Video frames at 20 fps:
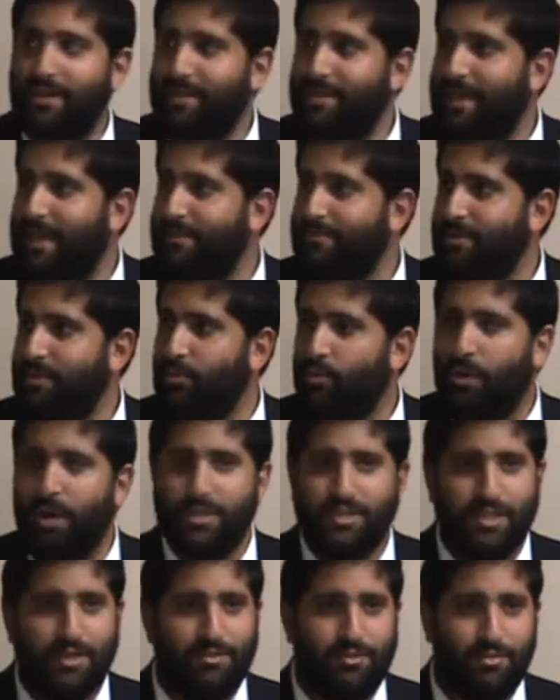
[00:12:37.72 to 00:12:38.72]
They would
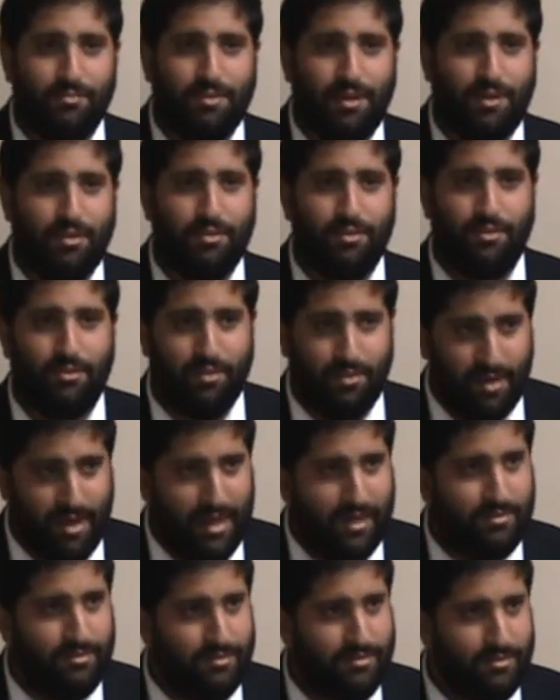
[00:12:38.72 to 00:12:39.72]
wash out their mouth and their
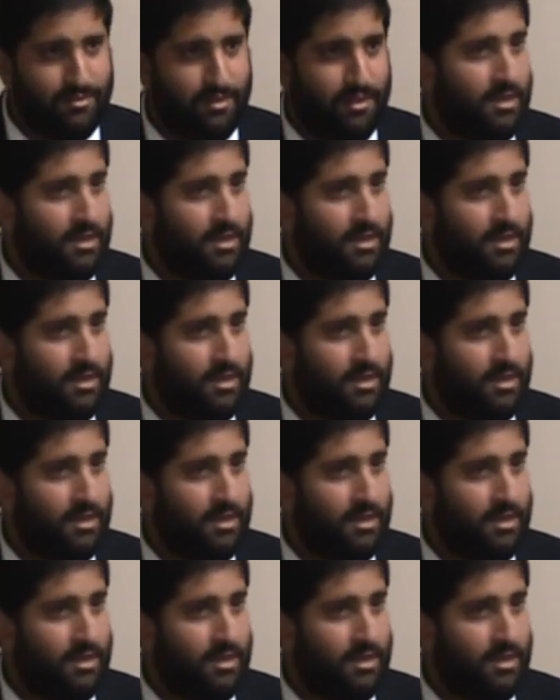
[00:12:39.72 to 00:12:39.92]
hands,